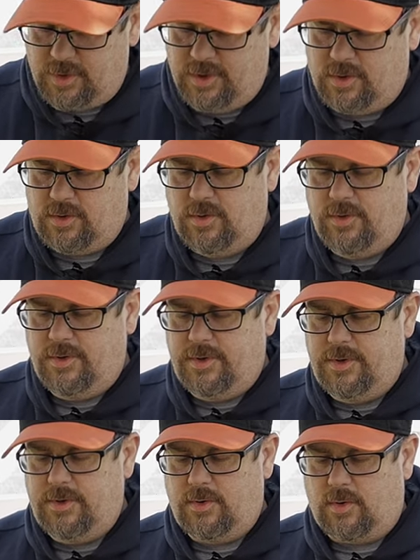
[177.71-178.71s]
we're gonna
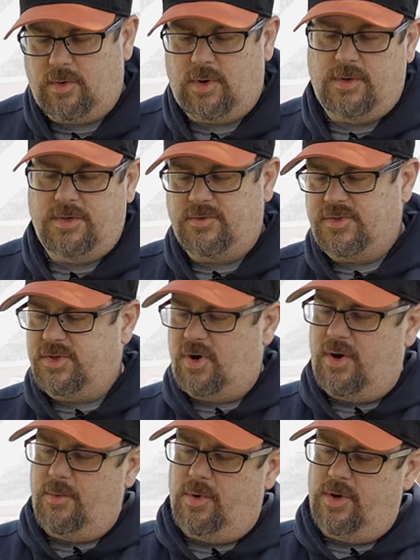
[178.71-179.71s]
include, we're
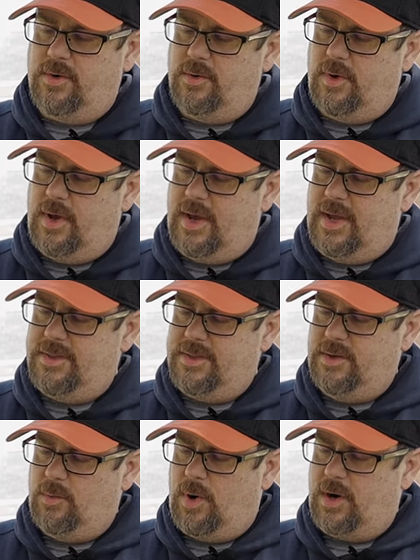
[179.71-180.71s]
gonna add
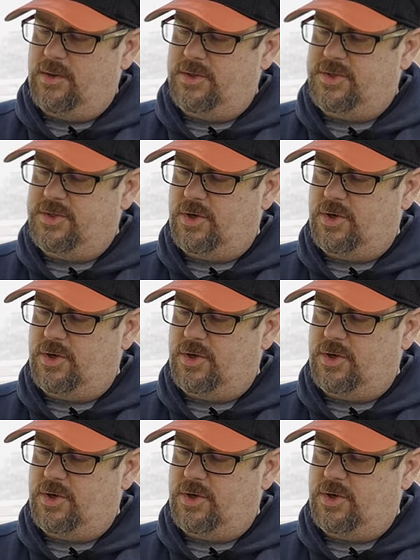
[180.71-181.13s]
the wireless